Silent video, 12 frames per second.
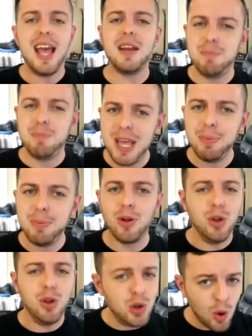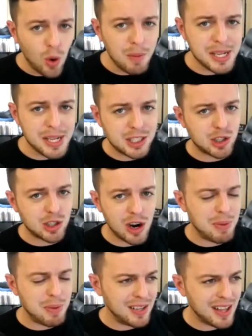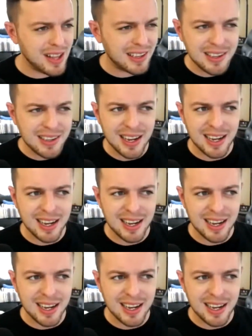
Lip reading: And normies, started being like,